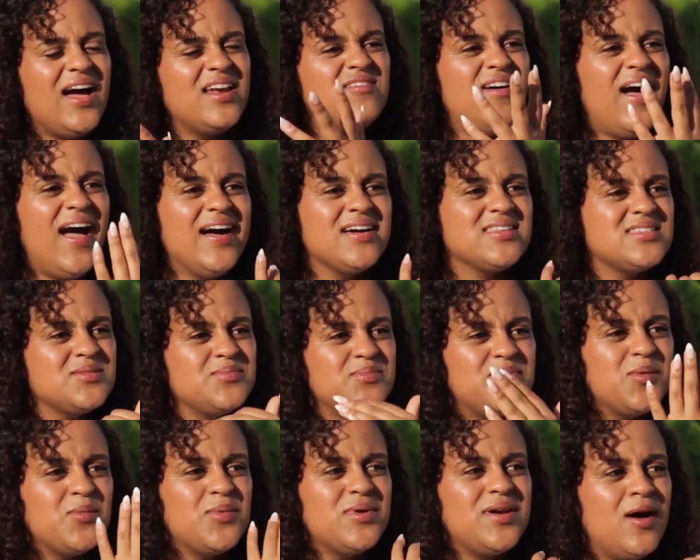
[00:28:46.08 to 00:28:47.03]
kind of acted,
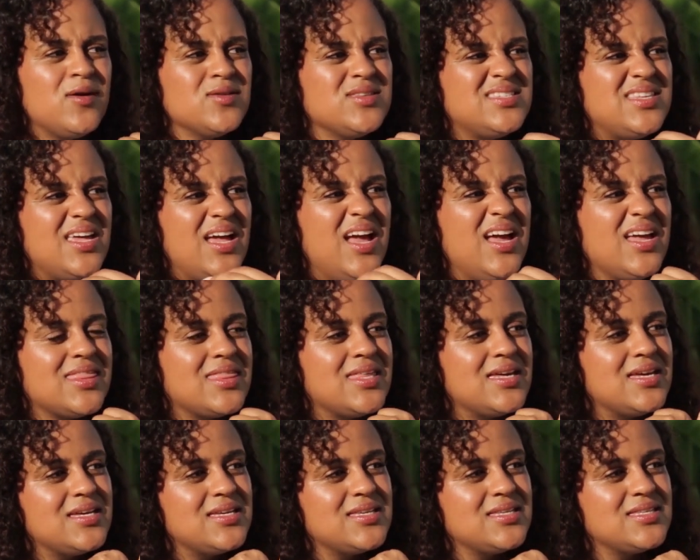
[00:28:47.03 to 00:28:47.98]
but without saying
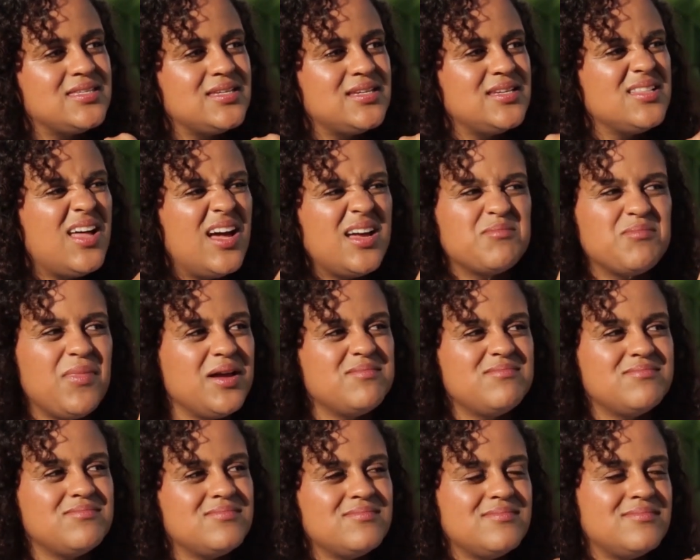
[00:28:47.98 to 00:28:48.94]
things. In like
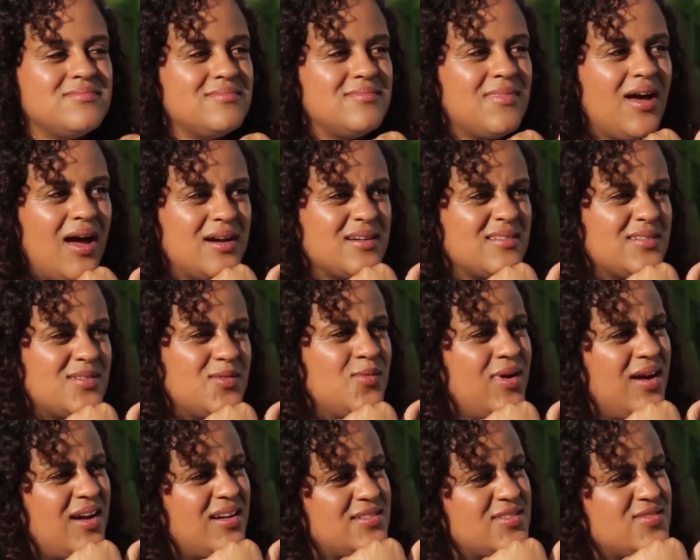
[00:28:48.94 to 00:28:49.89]
my, I don't know,
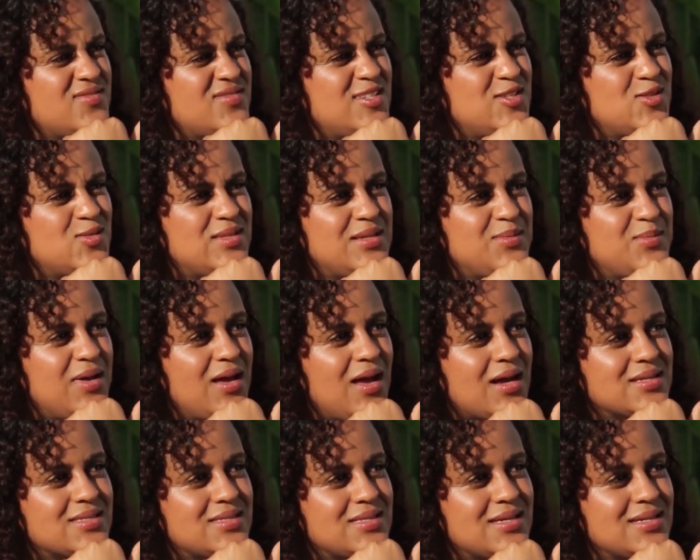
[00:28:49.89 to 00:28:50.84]
where did you see me
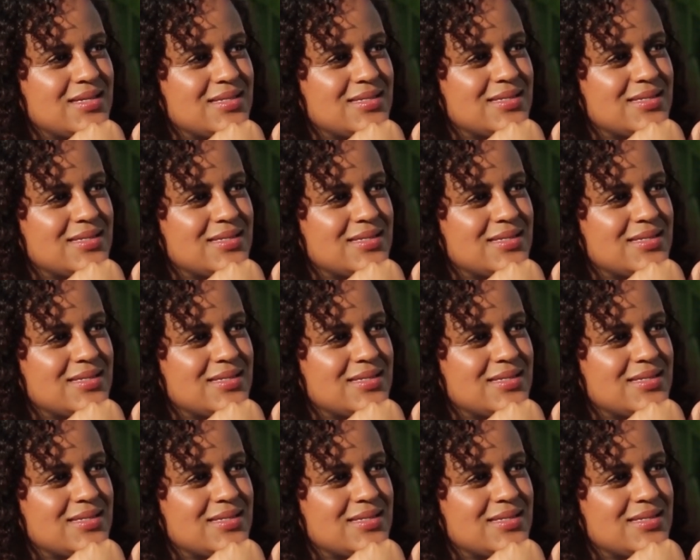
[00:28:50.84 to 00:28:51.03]
acting?